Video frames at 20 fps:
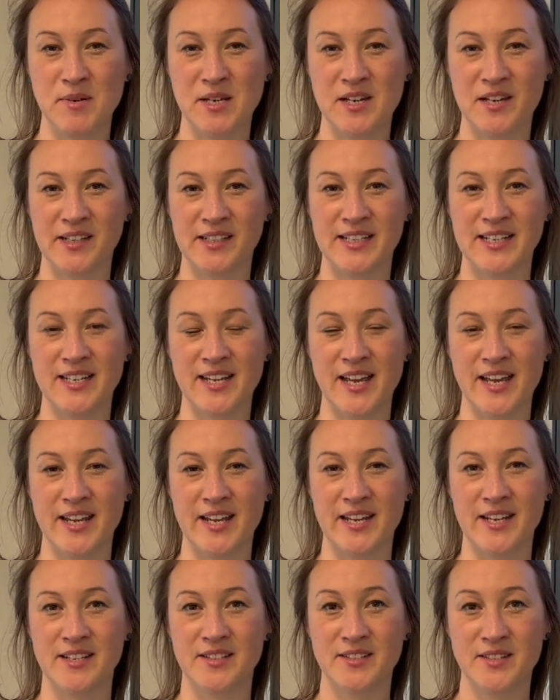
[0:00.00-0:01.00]

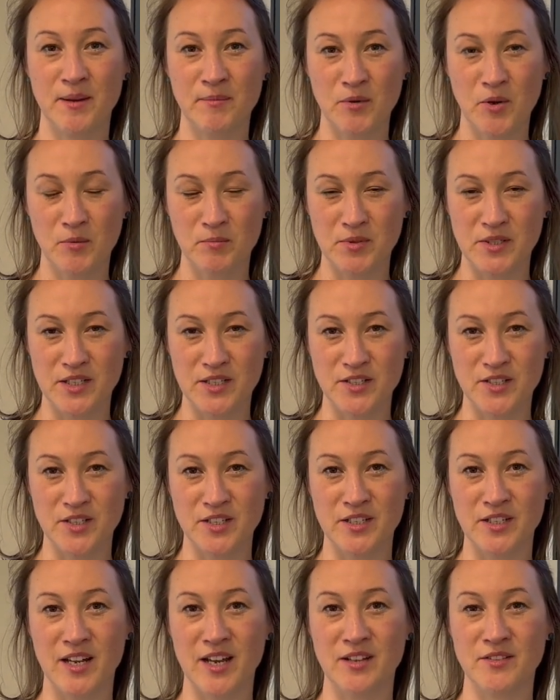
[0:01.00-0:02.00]
BIEA STEM competition